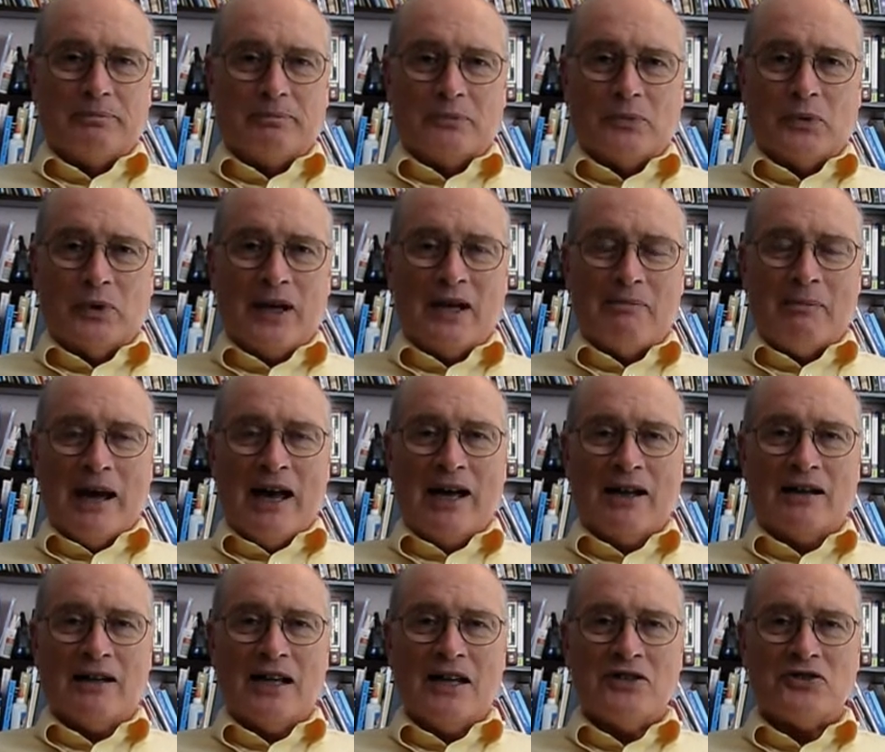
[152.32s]
Way back
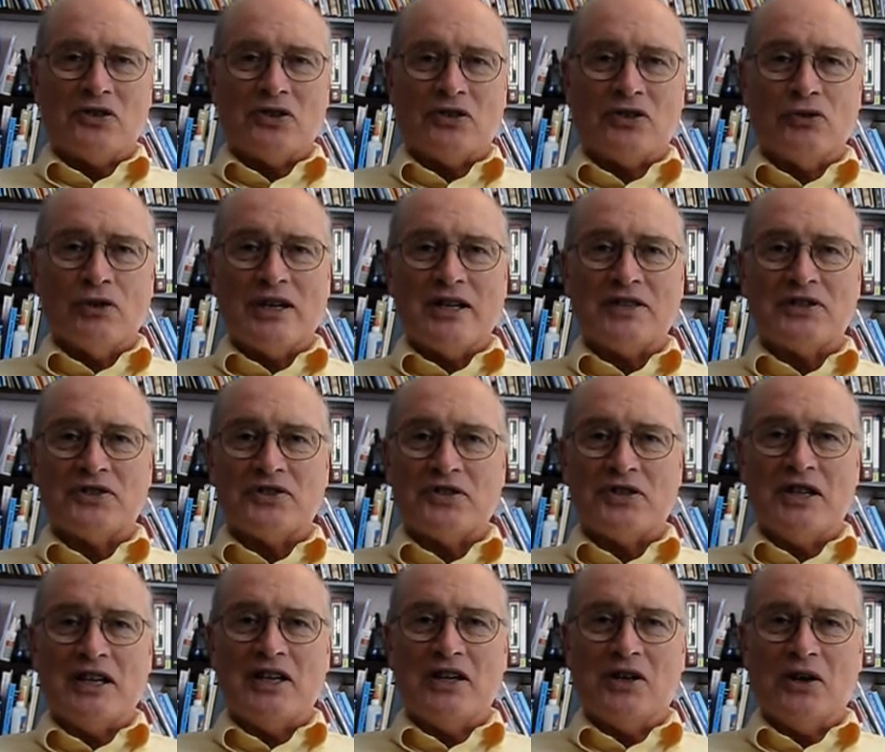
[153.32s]
in ancient Greece,
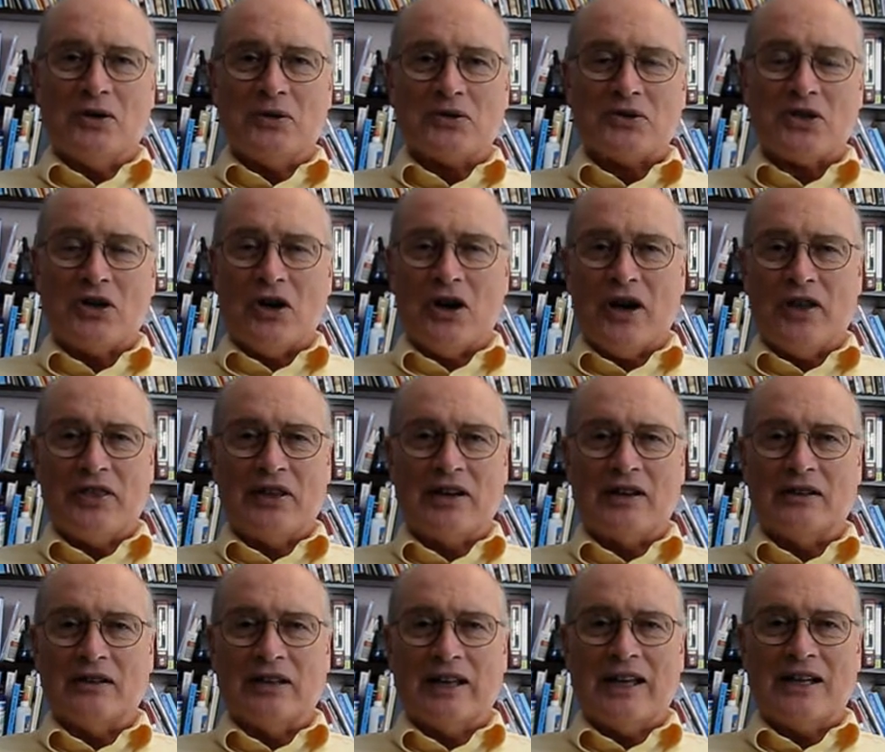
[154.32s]
Zeno saw that
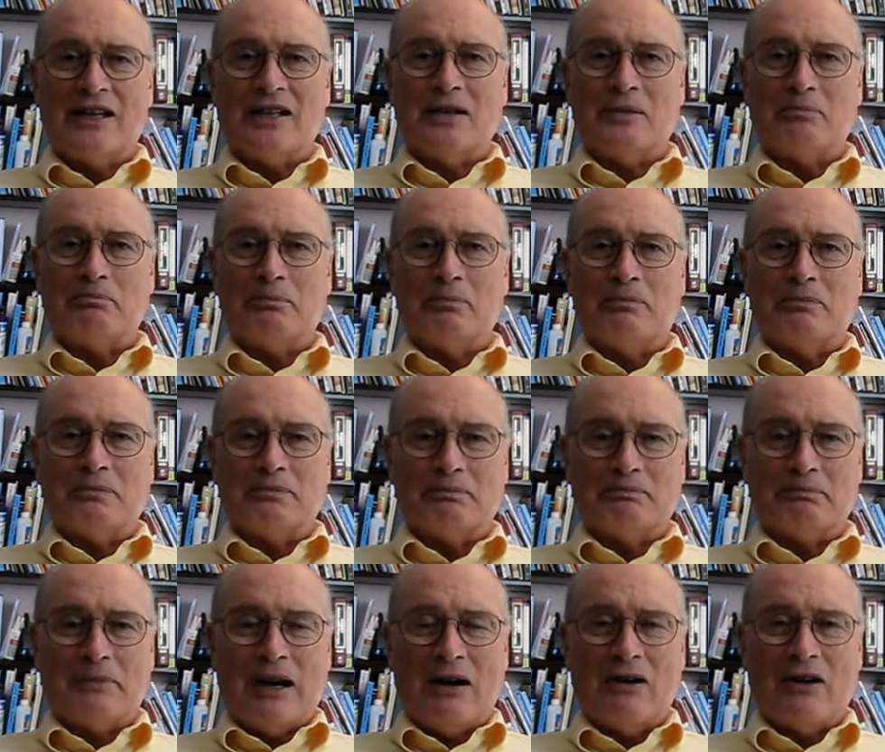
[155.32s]
it led to
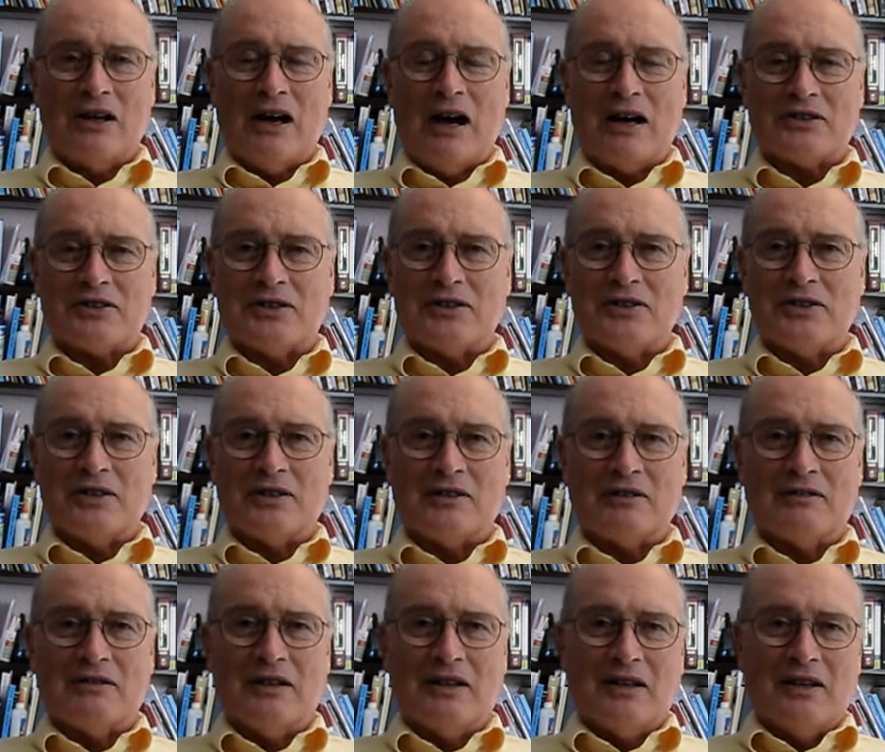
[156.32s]
paradoxes.
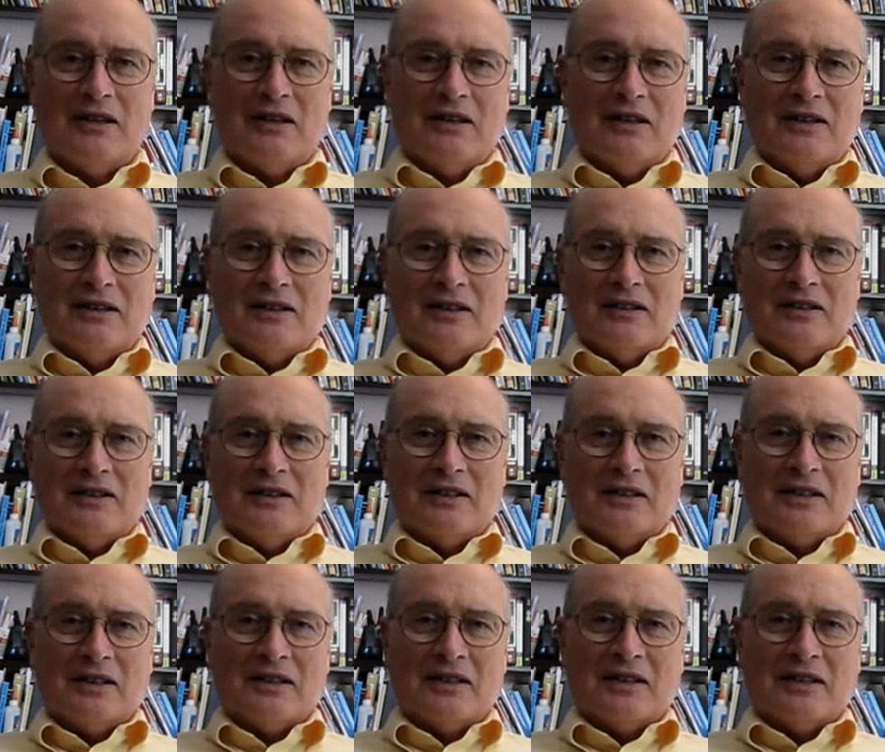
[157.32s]

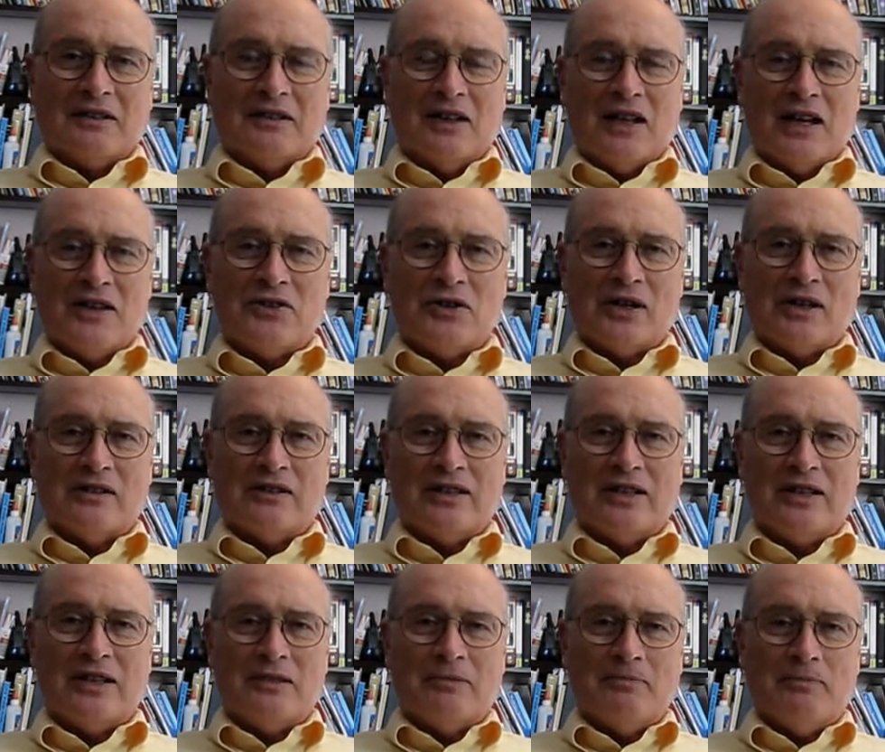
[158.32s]
It
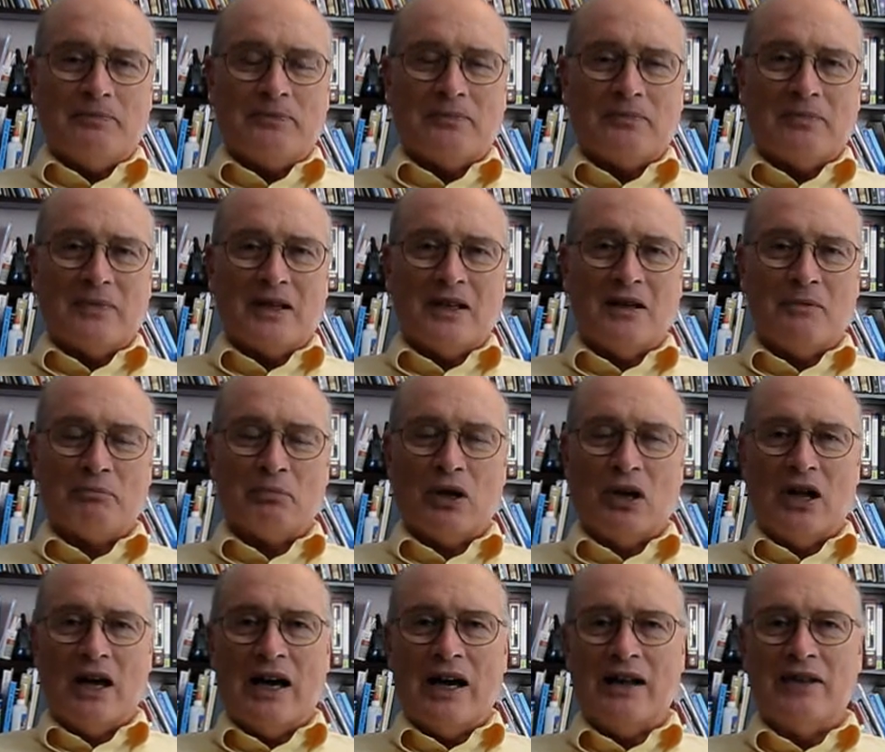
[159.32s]
logically
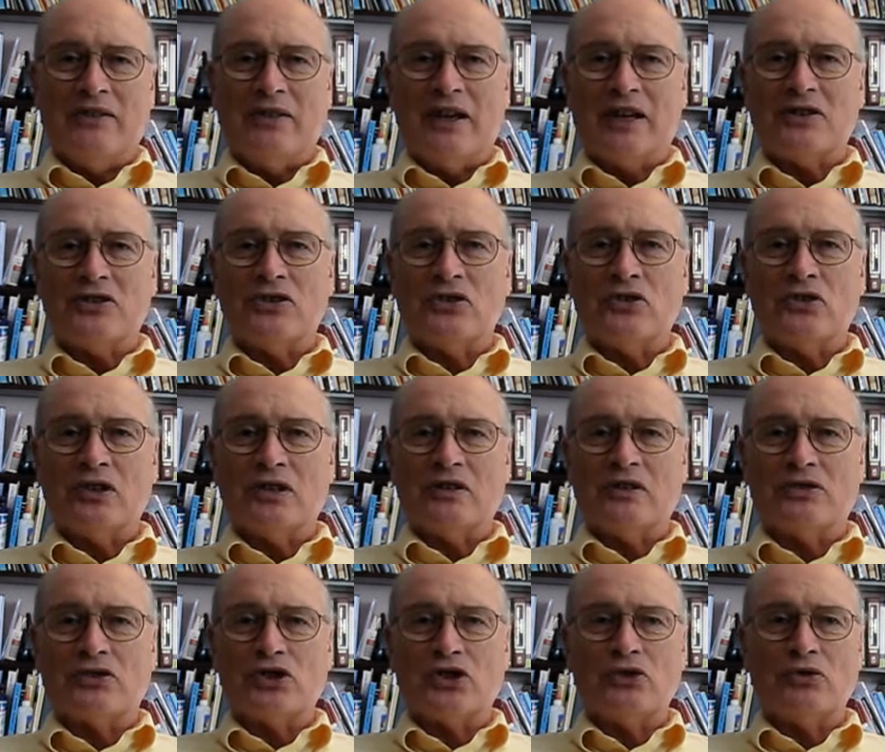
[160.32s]
implied that you couldn't
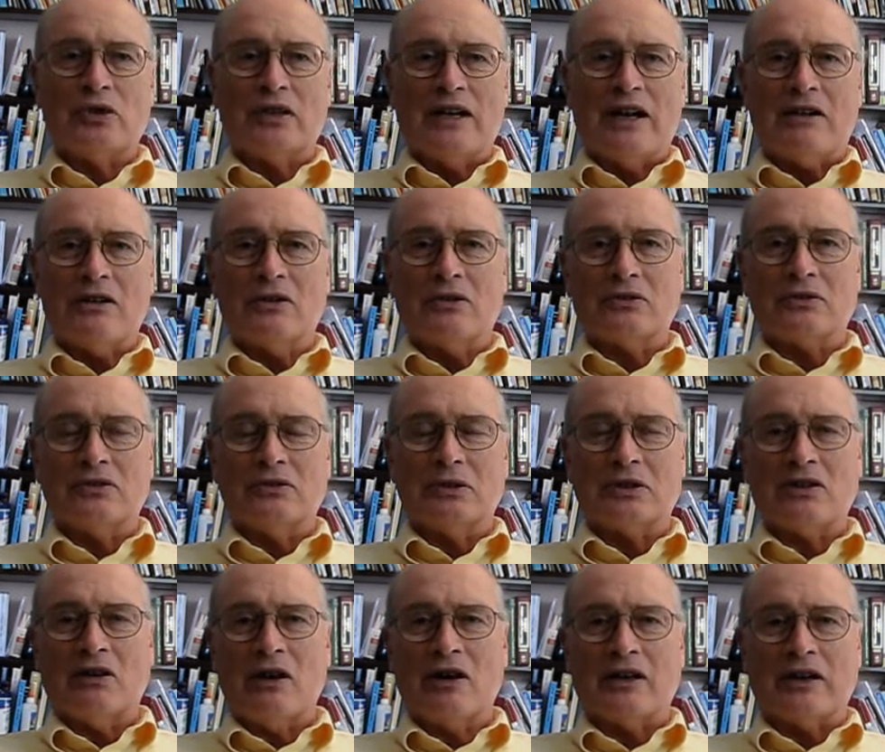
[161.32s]
shoot an arrow to a
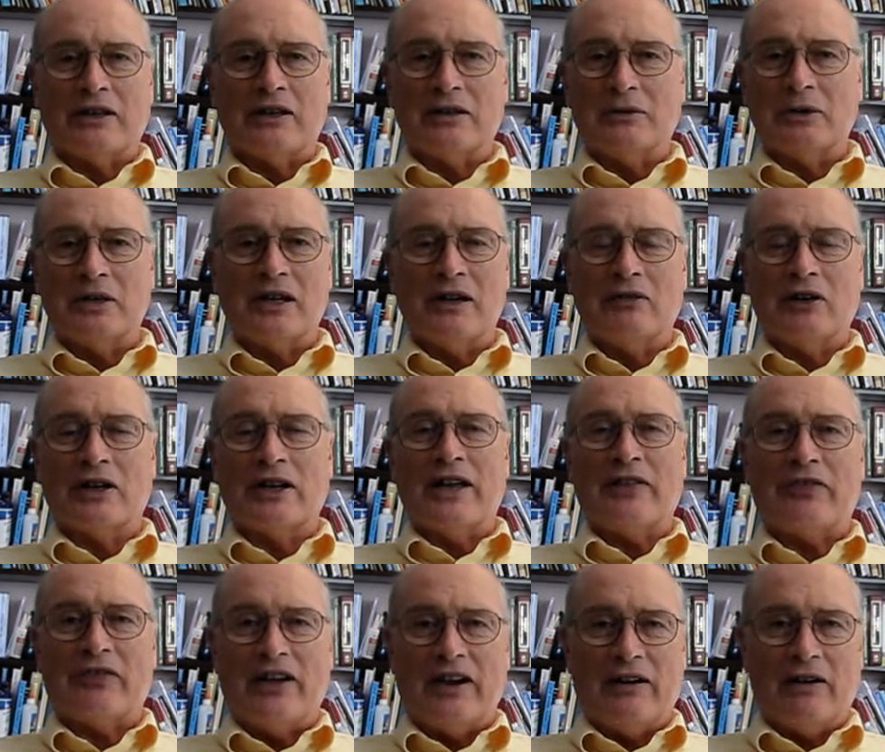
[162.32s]
target. It would never
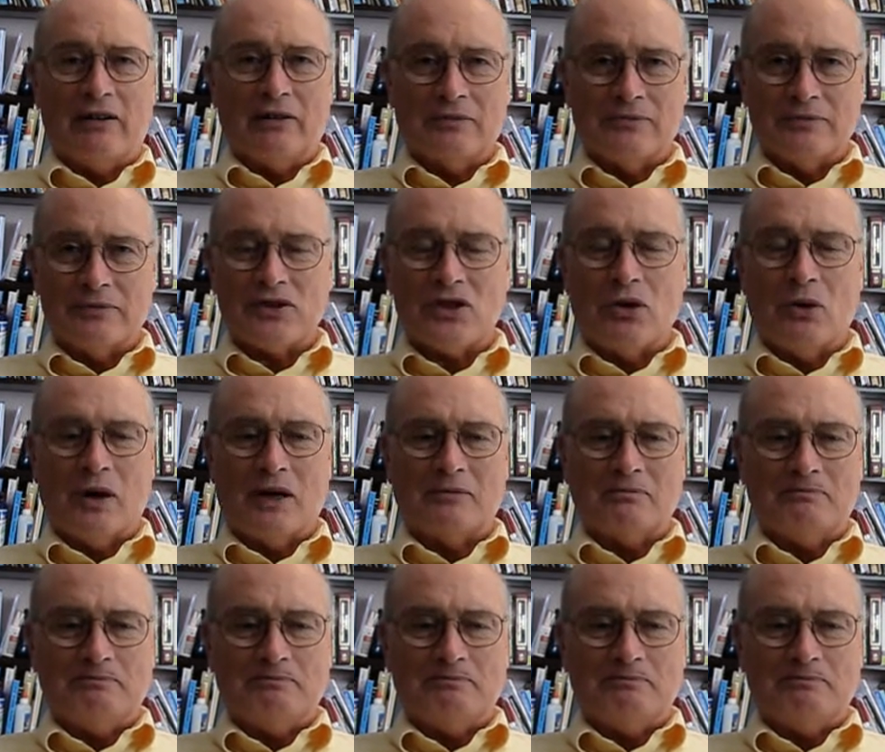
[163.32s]
get there, so on.